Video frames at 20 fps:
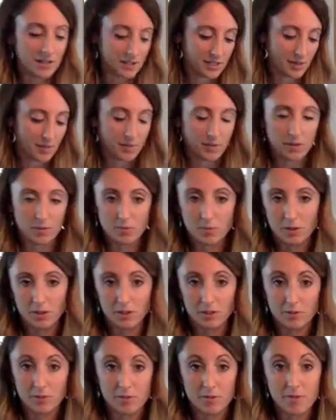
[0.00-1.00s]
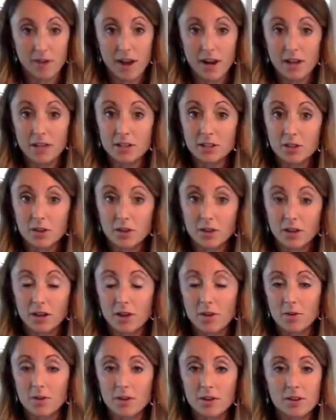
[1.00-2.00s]
and some of the really refined
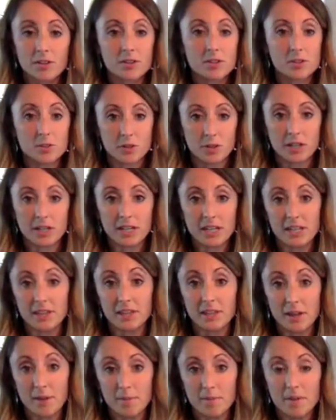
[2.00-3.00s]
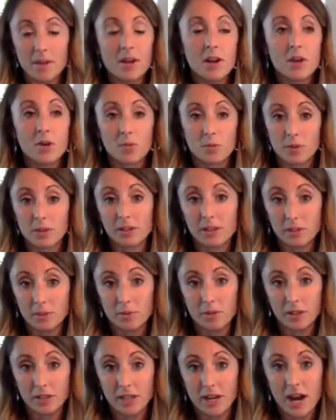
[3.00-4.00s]
coconut oils, you can heat them really,
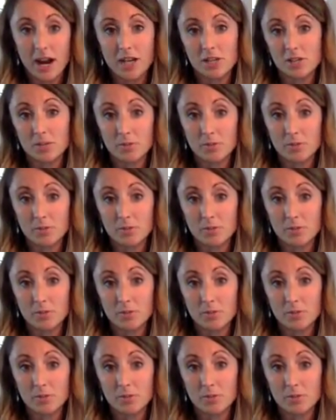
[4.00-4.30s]
really high.